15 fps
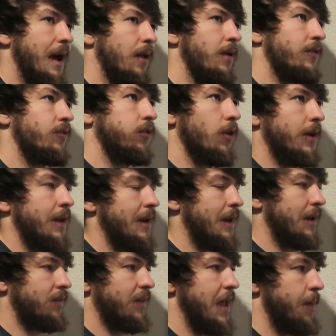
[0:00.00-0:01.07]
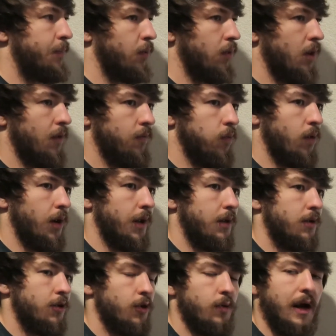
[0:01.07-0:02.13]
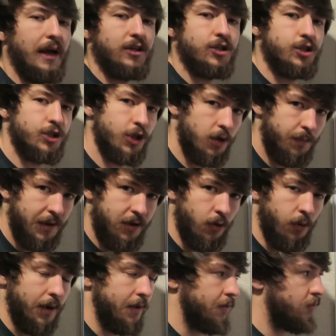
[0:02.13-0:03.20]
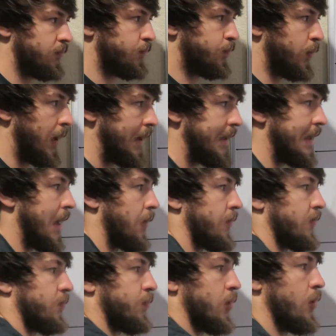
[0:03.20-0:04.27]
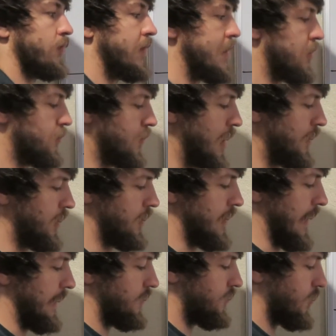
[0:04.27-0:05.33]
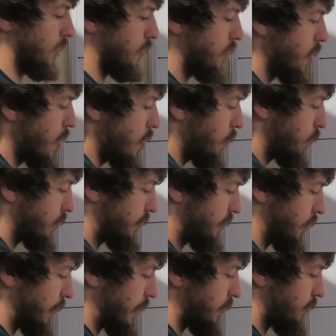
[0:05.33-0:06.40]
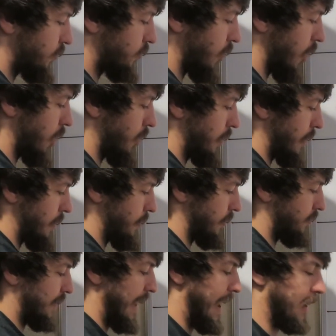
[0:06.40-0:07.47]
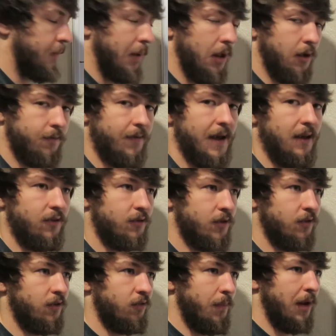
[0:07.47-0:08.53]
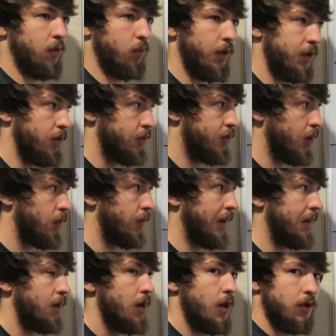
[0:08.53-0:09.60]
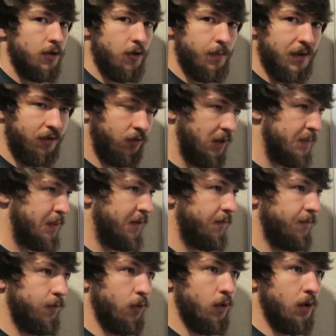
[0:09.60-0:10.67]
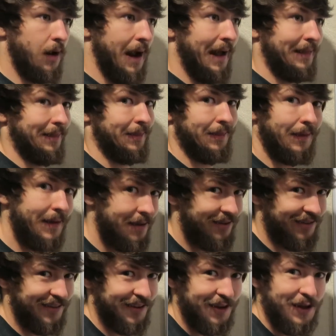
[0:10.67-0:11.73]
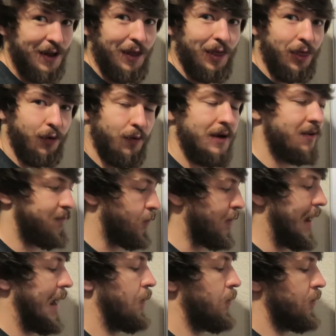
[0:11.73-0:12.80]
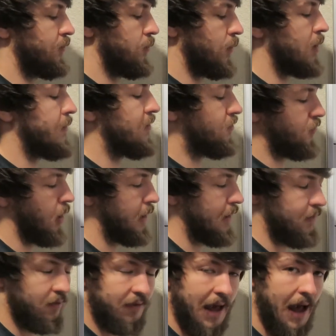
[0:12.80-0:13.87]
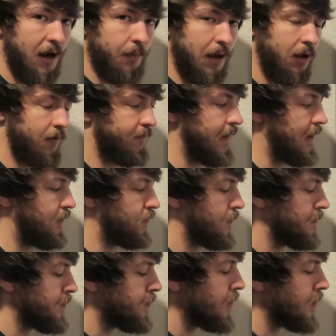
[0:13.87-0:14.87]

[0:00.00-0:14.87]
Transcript: now let's look at an example of what you guys should be doing, spreading out this protein throughout your day. So we're still gonna start in this catabolic phase because it doesn't matter what you're doing, you've been sleeping for at least three to four hours, so we're gonna be starting in this catabolic phase.